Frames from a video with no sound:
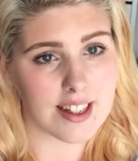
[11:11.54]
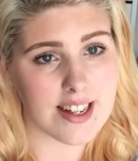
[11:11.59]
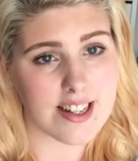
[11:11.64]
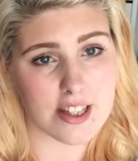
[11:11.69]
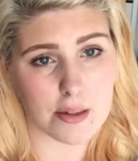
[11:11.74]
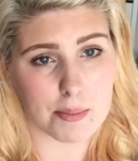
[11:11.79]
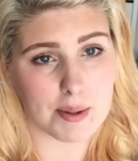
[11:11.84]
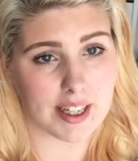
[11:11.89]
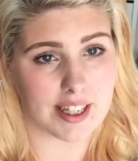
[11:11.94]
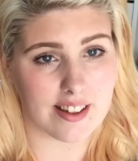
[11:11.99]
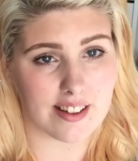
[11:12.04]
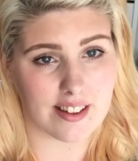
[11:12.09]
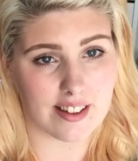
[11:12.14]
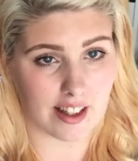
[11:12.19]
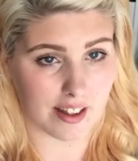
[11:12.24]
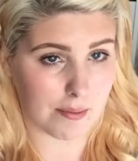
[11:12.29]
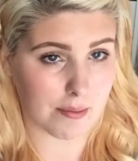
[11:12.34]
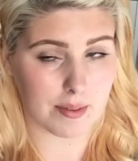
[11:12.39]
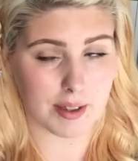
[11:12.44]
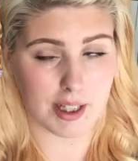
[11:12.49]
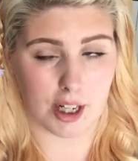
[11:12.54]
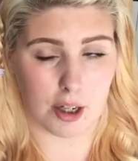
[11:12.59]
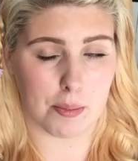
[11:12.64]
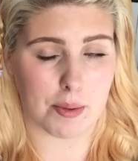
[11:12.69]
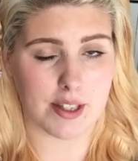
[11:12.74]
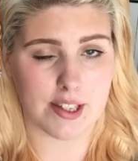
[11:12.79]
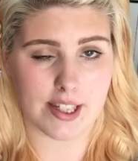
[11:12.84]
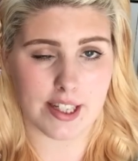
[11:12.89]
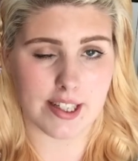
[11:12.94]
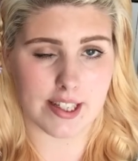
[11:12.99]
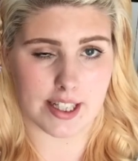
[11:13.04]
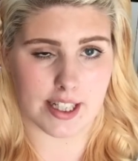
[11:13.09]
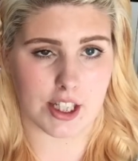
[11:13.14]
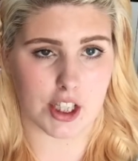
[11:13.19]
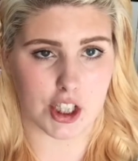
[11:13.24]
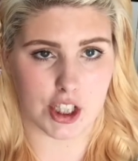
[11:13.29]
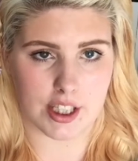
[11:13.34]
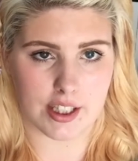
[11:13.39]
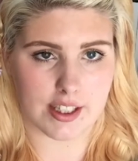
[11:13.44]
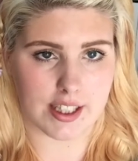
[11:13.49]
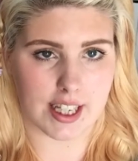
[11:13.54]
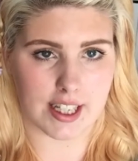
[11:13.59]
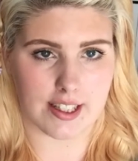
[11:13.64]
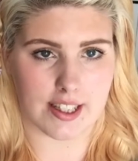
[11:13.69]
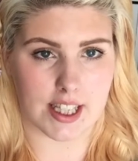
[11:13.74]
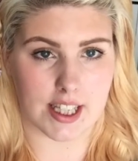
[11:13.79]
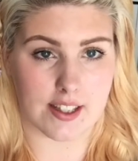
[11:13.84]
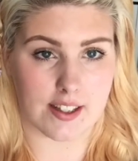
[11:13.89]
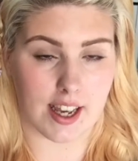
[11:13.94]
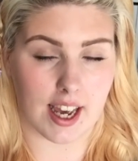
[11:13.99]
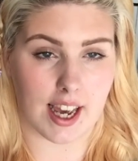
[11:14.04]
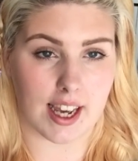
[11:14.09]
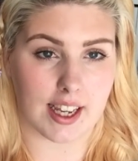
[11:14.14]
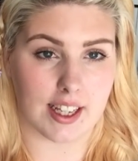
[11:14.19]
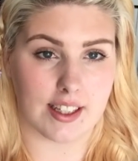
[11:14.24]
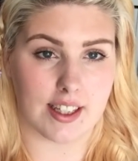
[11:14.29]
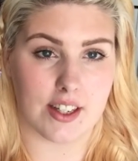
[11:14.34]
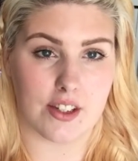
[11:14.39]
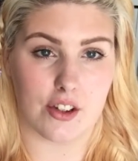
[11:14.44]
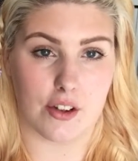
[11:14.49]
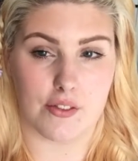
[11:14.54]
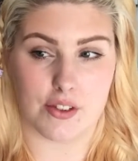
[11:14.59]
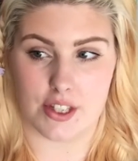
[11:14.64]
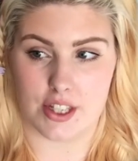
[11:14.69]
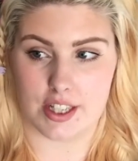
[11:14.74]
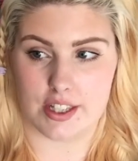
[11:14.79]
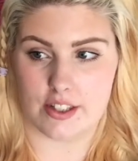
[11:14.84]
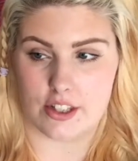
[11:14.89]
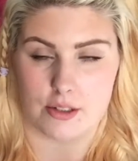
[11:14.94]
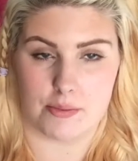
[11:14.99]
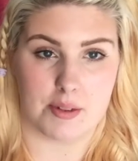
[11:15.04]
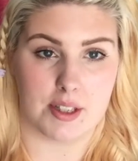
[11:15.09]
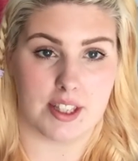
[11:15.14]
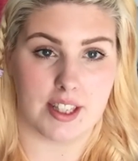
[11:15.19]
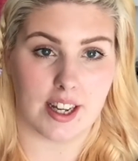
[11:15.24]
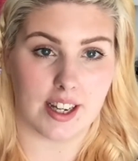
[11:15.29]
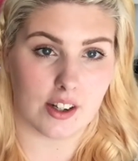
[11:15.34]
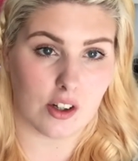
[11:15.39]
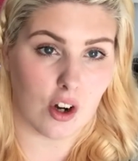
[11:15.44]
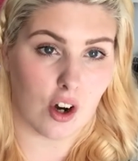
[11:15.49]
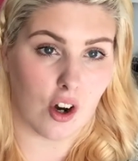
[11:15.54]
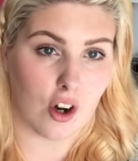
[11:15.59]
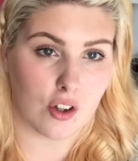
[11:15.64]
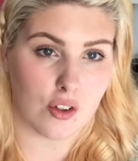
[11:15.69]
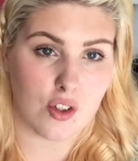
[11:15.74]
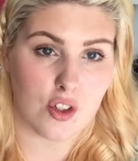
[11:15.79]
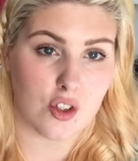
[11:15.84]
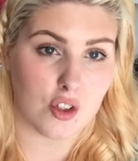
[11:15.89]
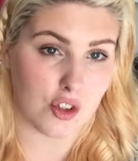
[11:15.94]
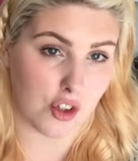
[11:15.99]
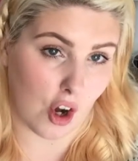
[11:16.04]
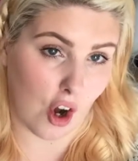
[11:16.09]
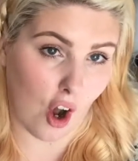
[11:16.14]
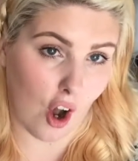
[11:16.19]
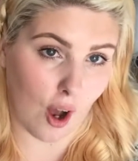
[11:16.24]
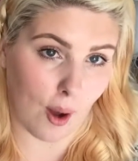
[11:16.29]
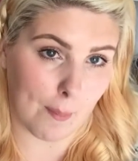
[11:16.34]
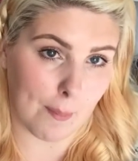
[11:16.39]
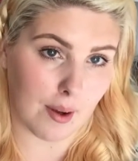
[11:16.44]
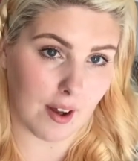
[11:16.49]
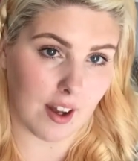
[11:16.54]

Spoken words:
is a big, you know, but it's an addiction at the end of the day, and this obviously is something that I can't stop.